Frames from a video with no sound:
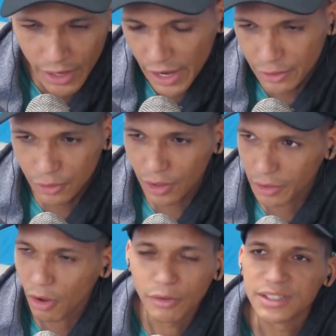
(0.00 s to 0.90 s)
and you're
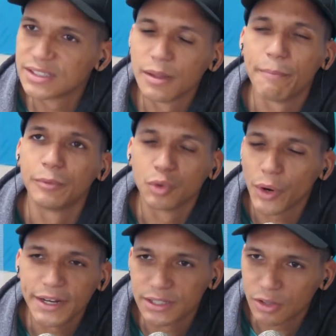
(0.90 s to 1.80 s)
like, oh, this is the
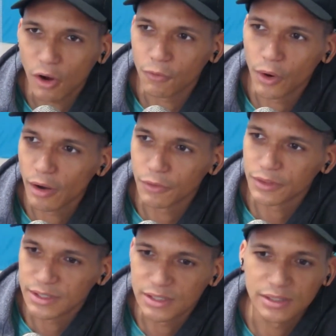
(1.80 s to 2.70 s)
greatest software ever.
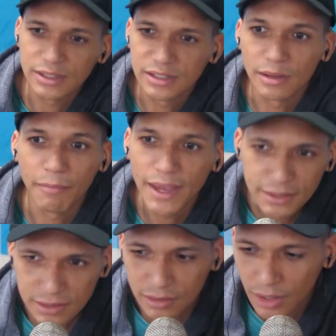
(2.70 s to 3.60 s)
This is
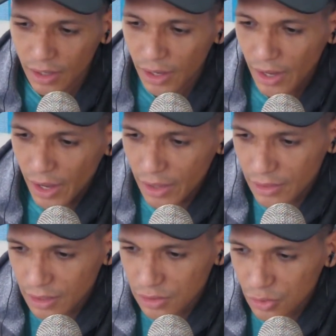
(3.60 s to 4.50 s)
amazing. And
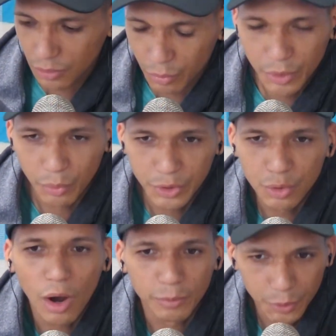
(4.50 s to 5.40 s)
then when you
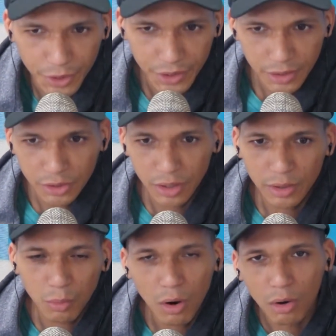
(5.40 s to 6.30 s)
upgrade and you're
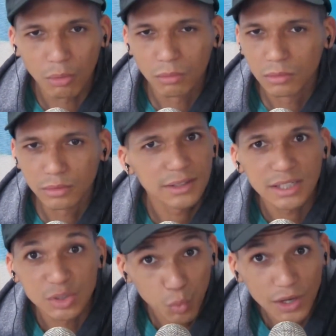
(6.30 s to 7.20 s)
like, whoa,
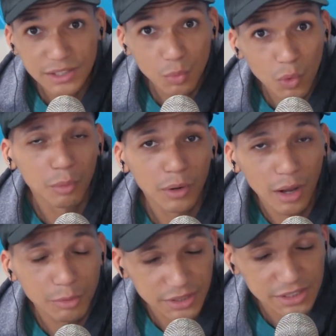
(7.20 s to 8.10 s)
this wasn't what
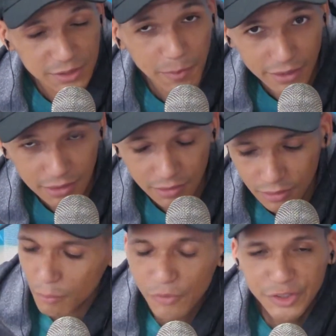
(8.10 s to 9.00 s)
I was expecting.
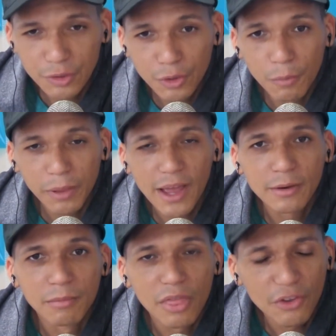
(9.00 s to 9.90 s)
Movie Studio
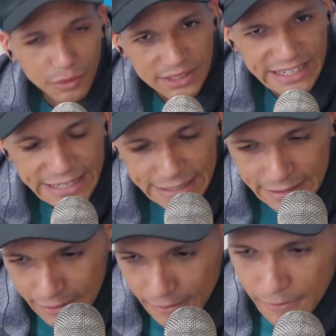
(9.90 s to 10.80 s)
Platinum 13,